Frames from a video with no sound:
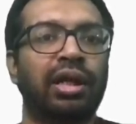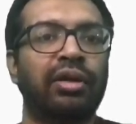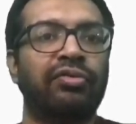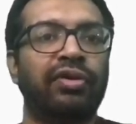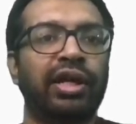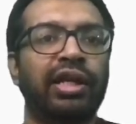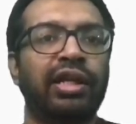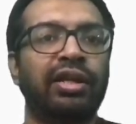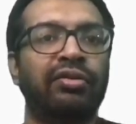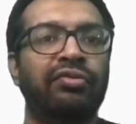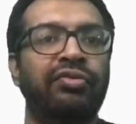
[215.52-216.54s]
and
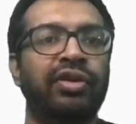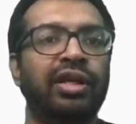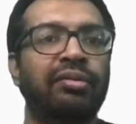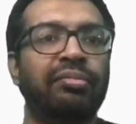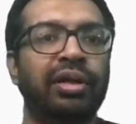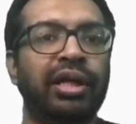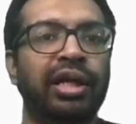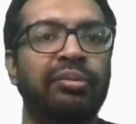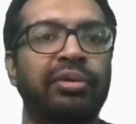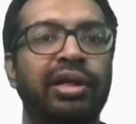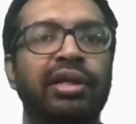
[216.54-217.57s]
finally v
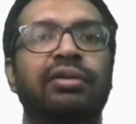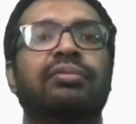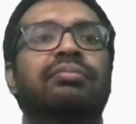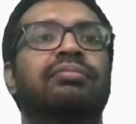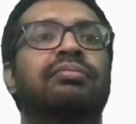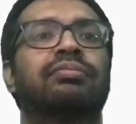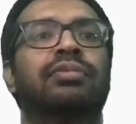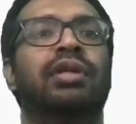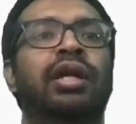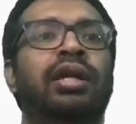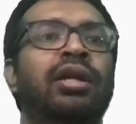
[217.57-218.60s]
became 10,
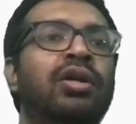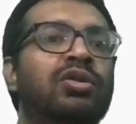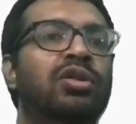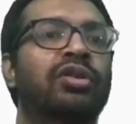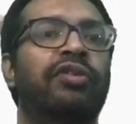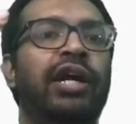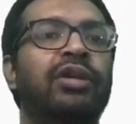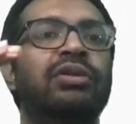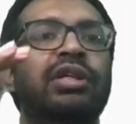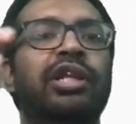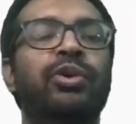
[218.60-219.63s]
right? So the
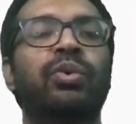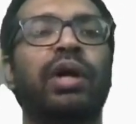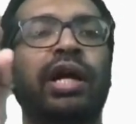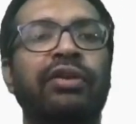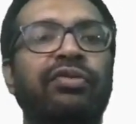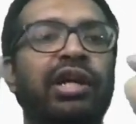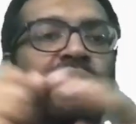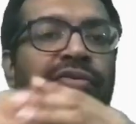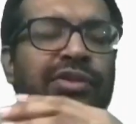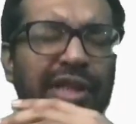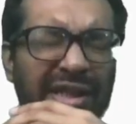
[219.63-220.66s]
values in u and v
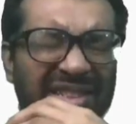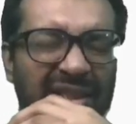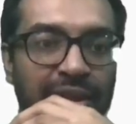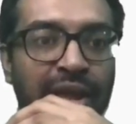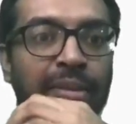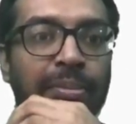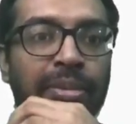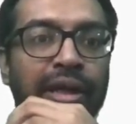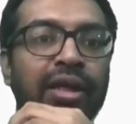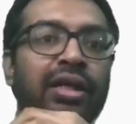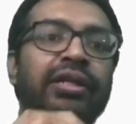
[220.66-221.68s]
have changed,
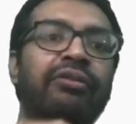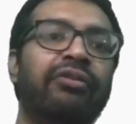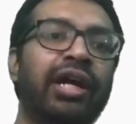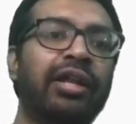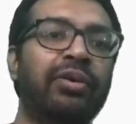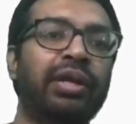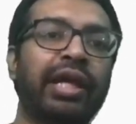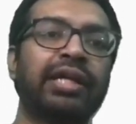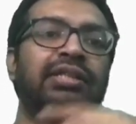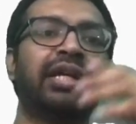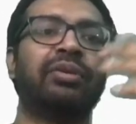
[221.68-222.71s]
but the value in
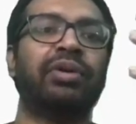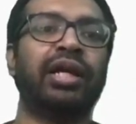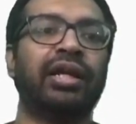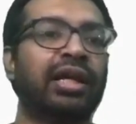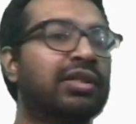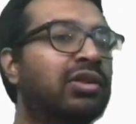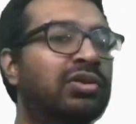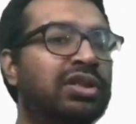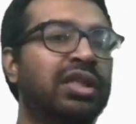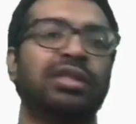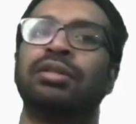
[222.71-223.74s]
x and y has not
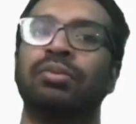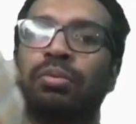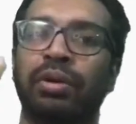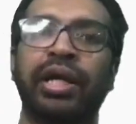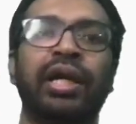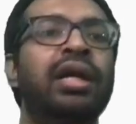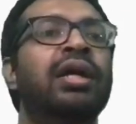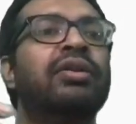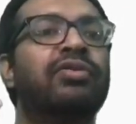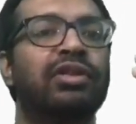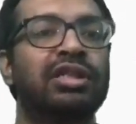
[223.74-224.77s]
changed. Why?
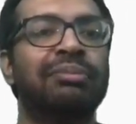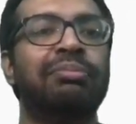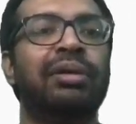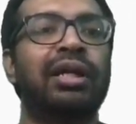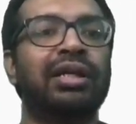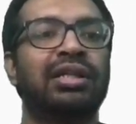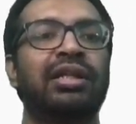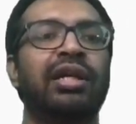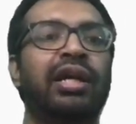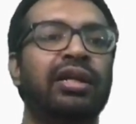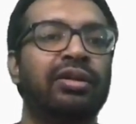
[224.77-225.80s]
For the simple reason
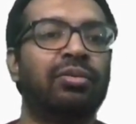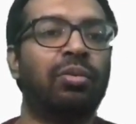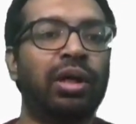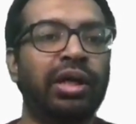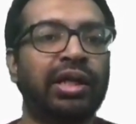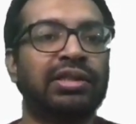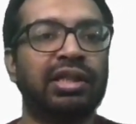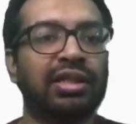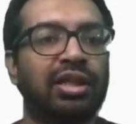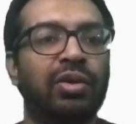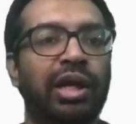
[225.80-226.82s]
that what has
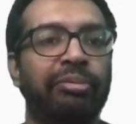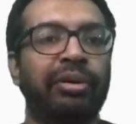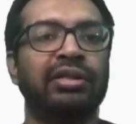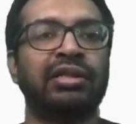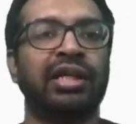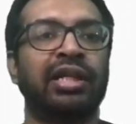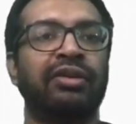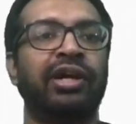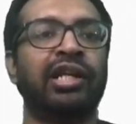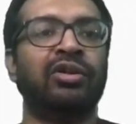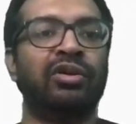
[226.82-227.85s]
just now happened is that the
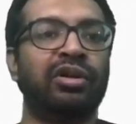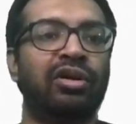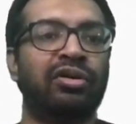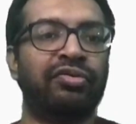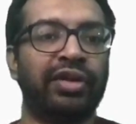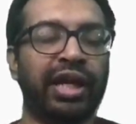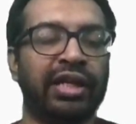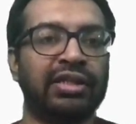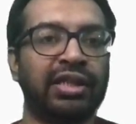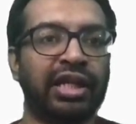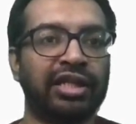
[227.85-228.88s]
value of
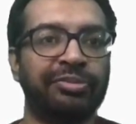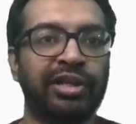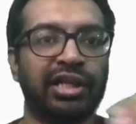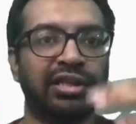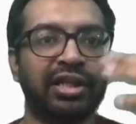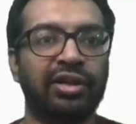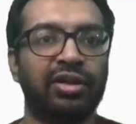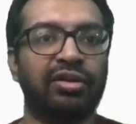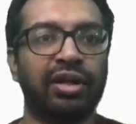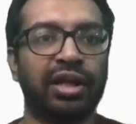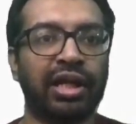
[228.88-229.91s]
x has been assigned to
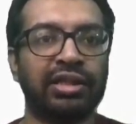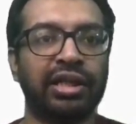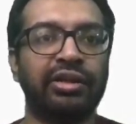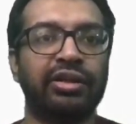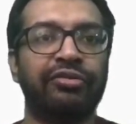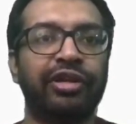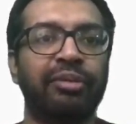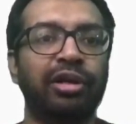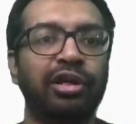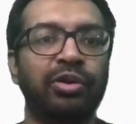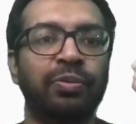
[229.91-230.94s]
the
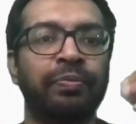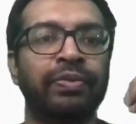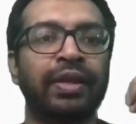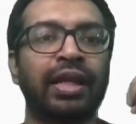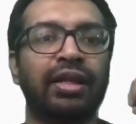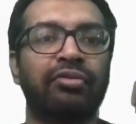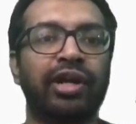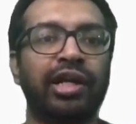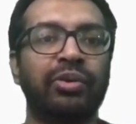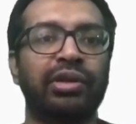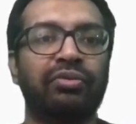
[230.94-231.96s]
variable u, the
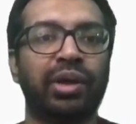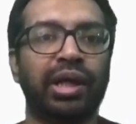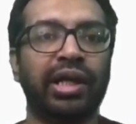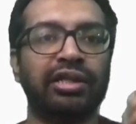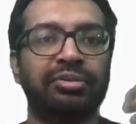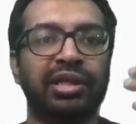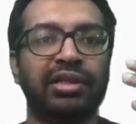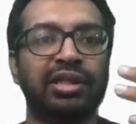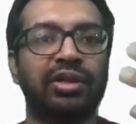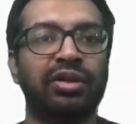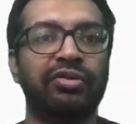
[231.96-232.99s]
value in y has been
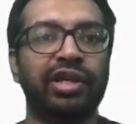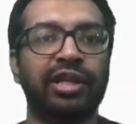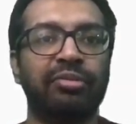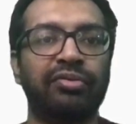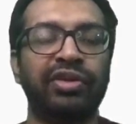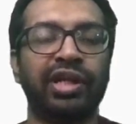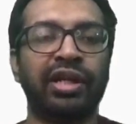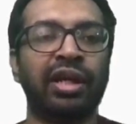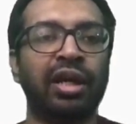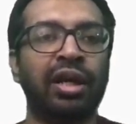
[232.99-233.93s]
assigned to the variable v,